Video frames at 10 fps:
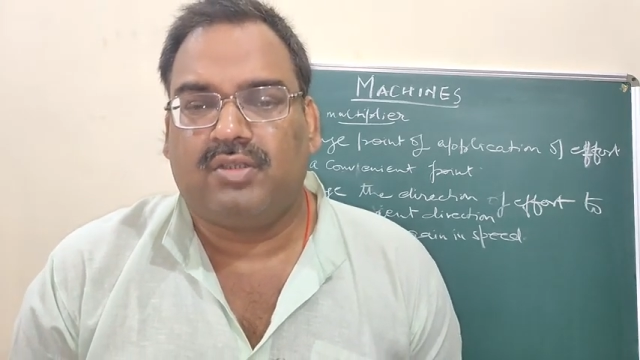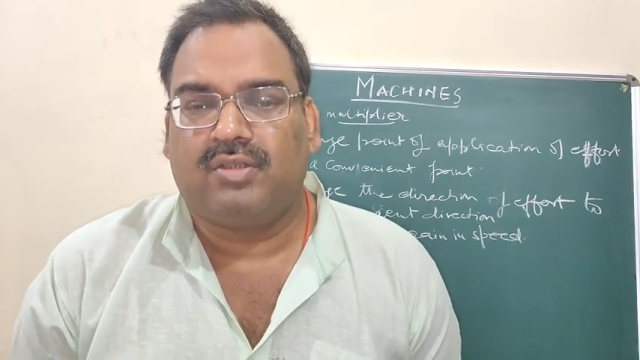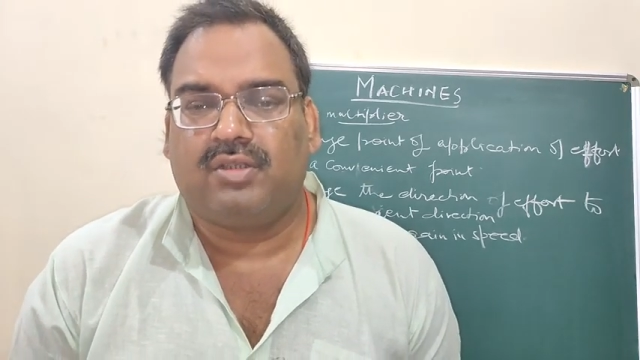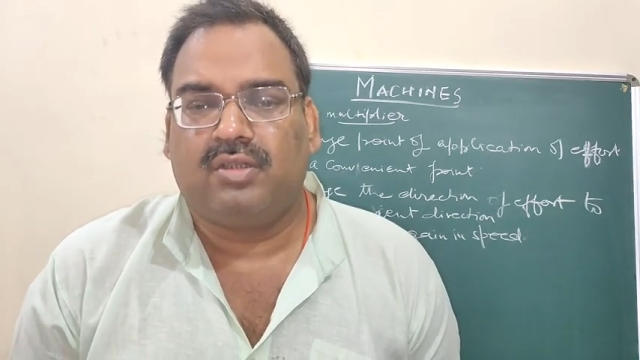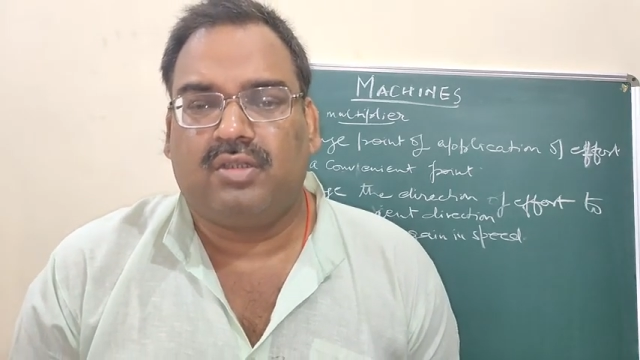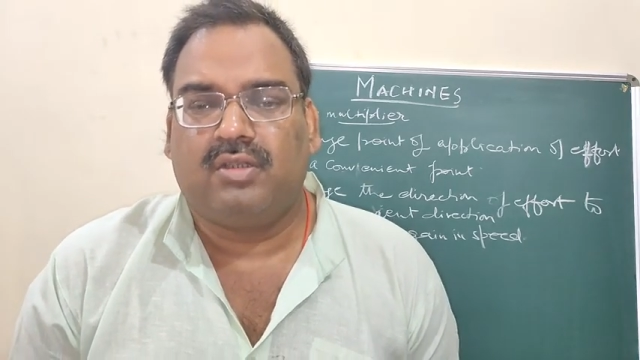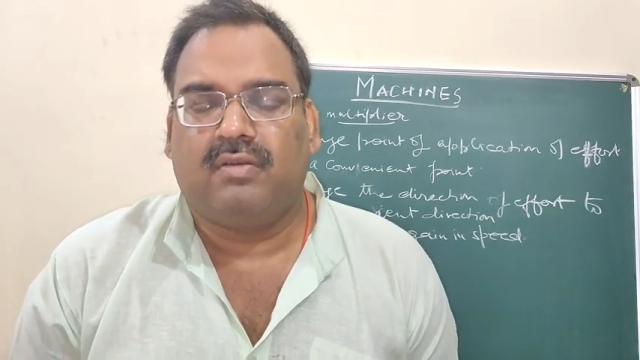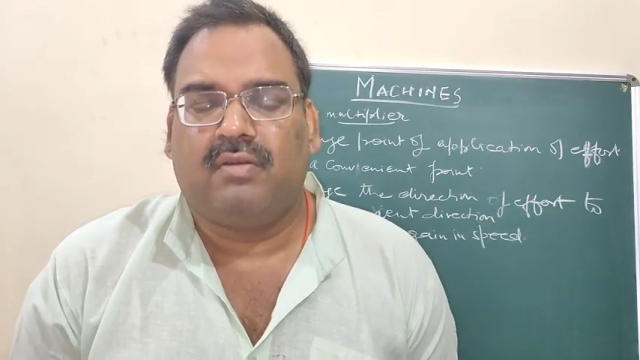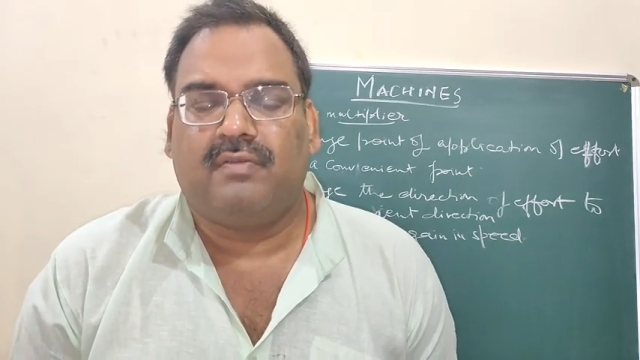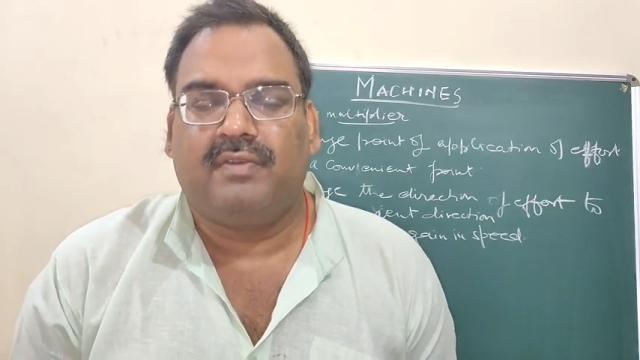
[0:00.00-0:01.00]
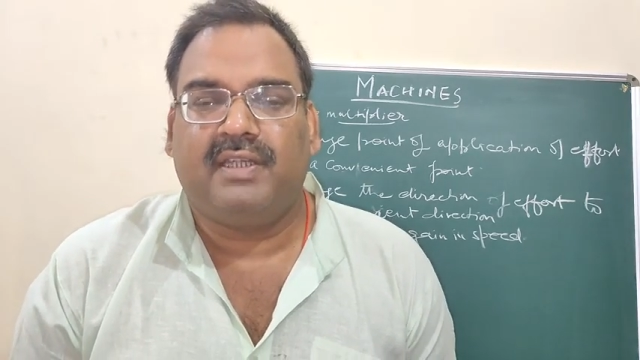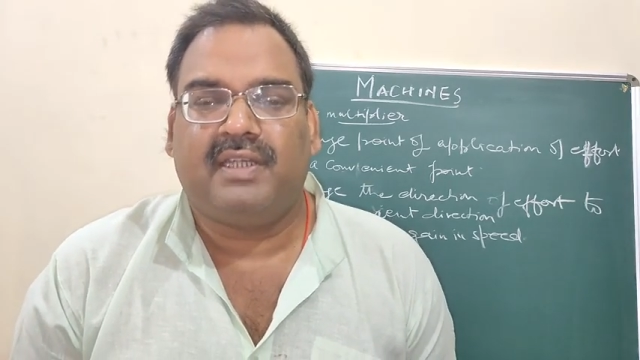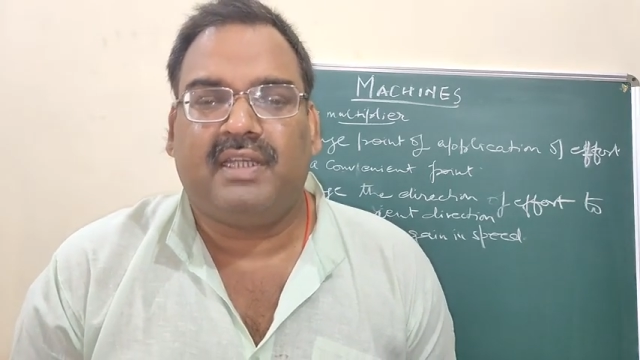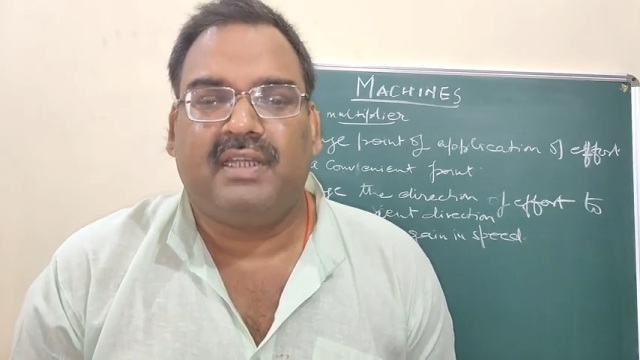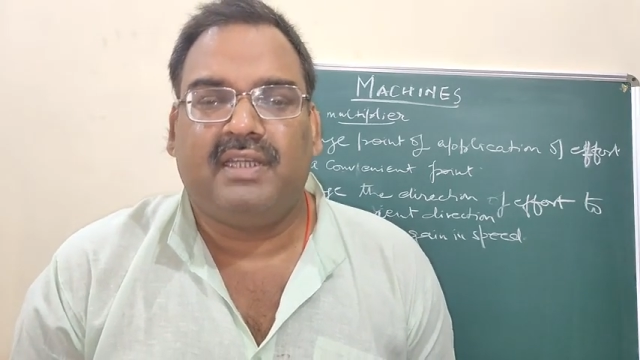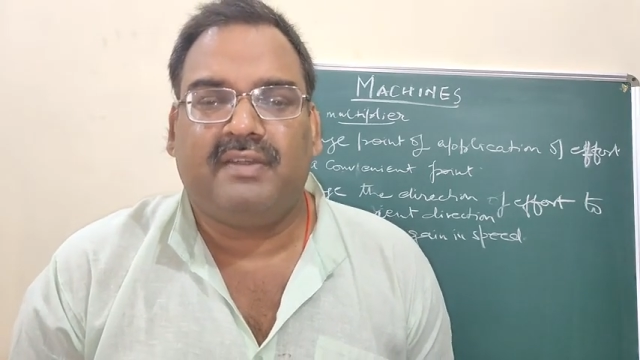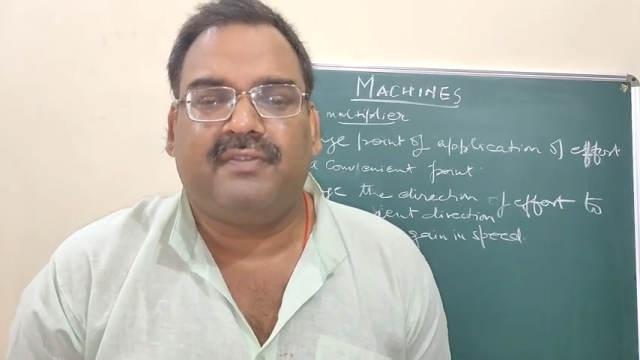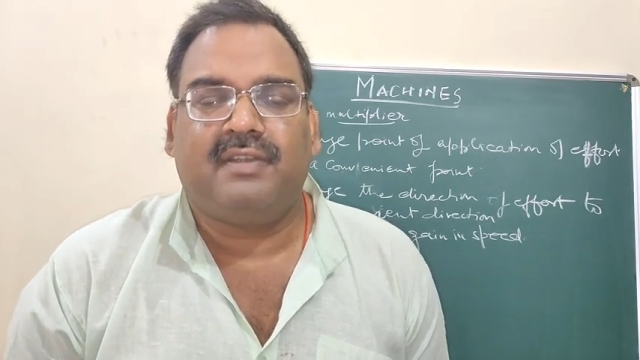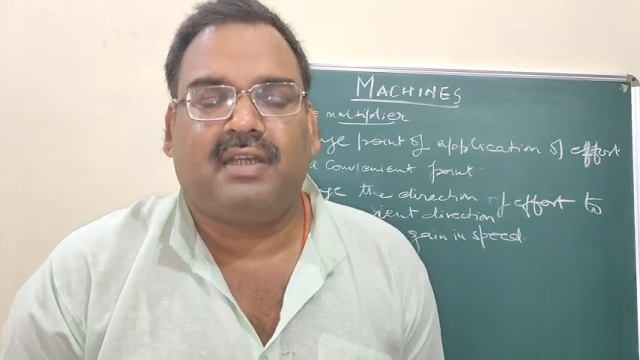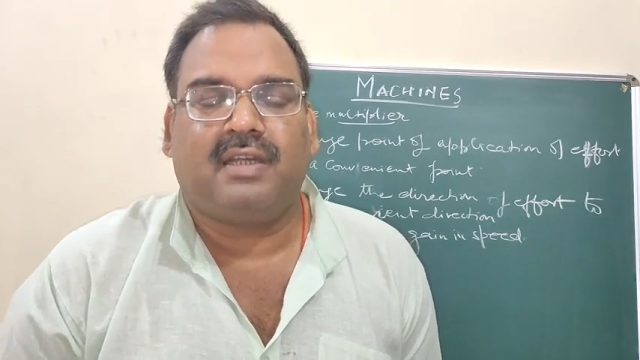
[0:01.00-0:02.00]
So we can
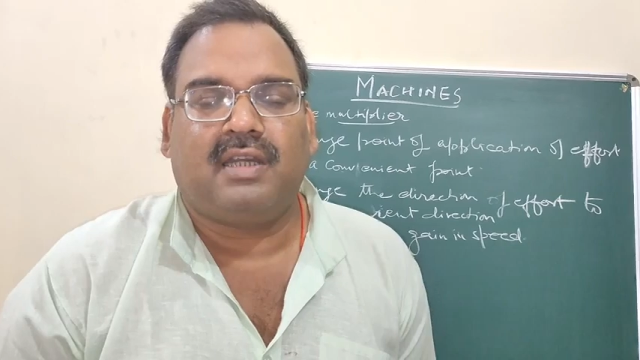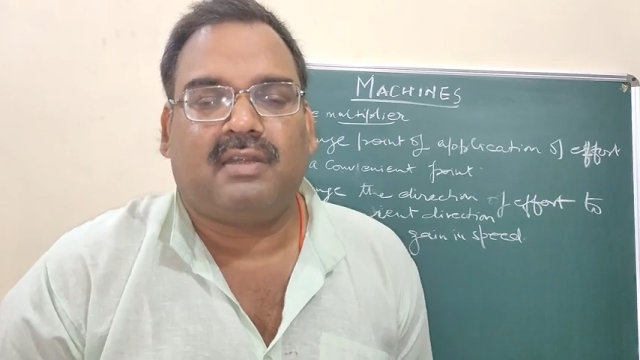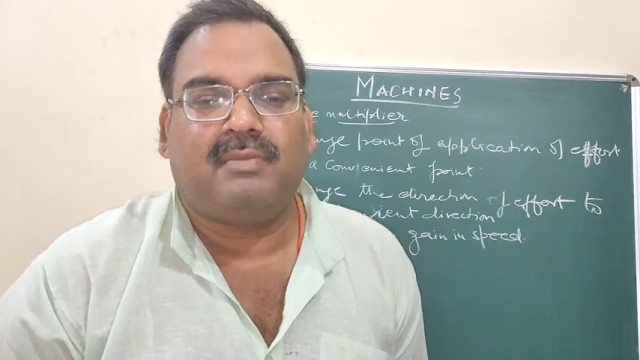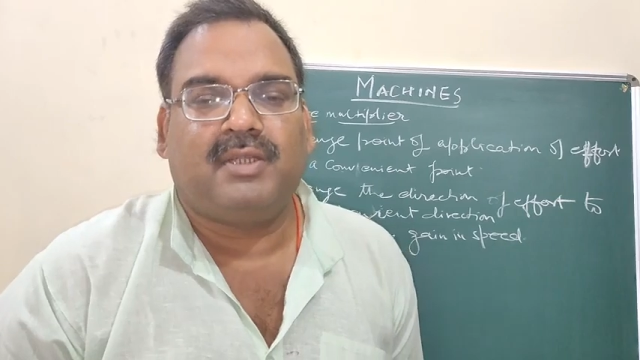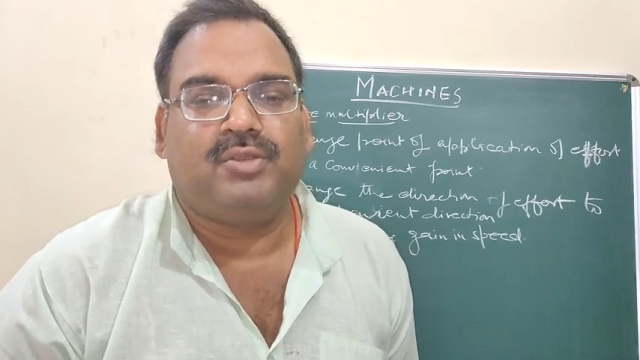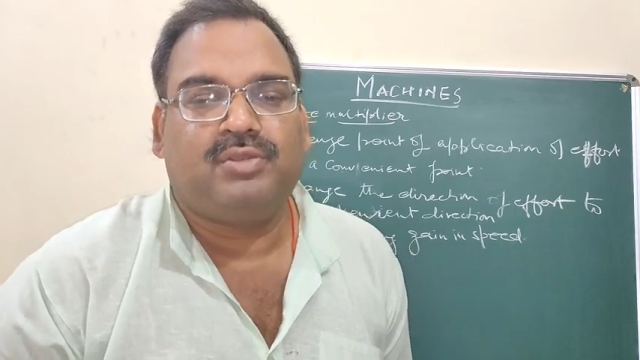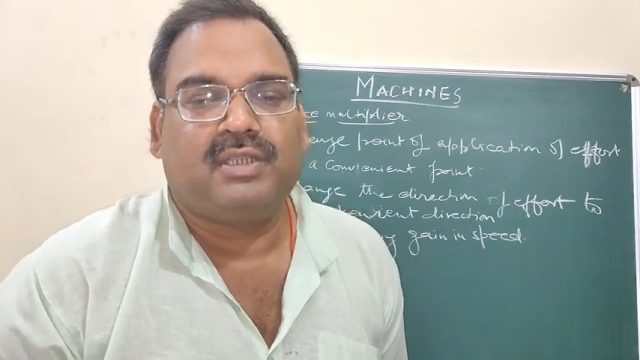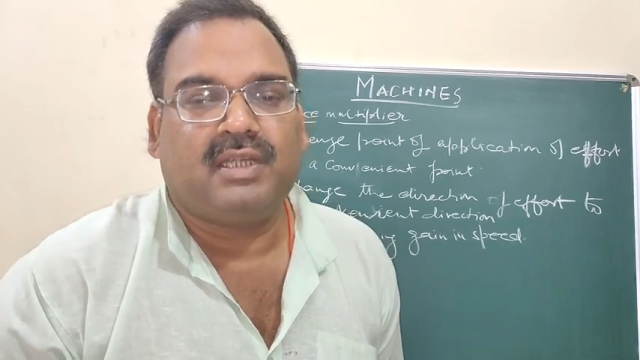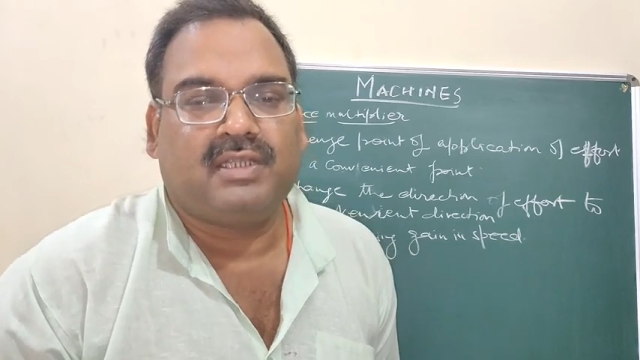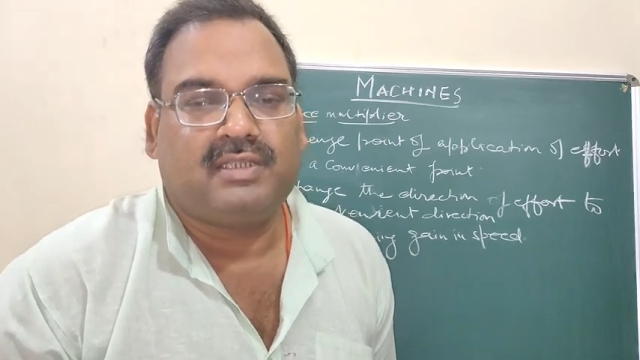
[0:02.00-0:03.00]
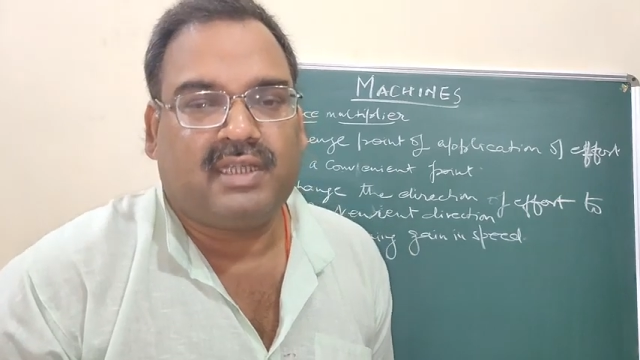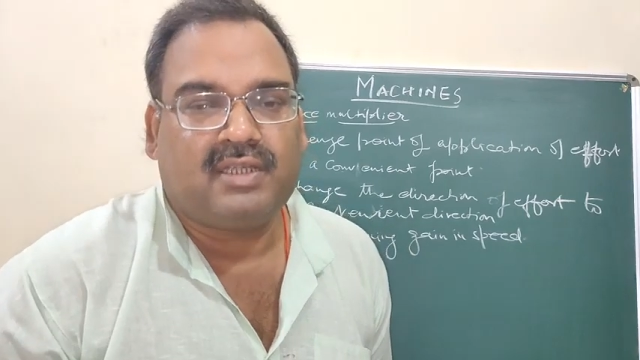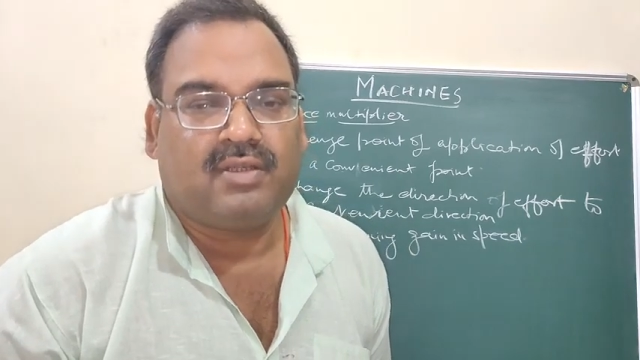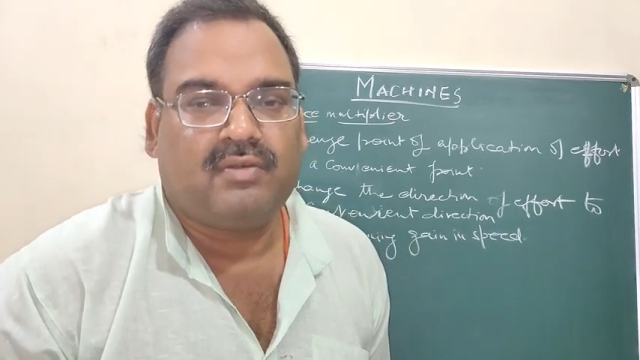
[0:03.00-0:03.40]
lift the car by using a jack.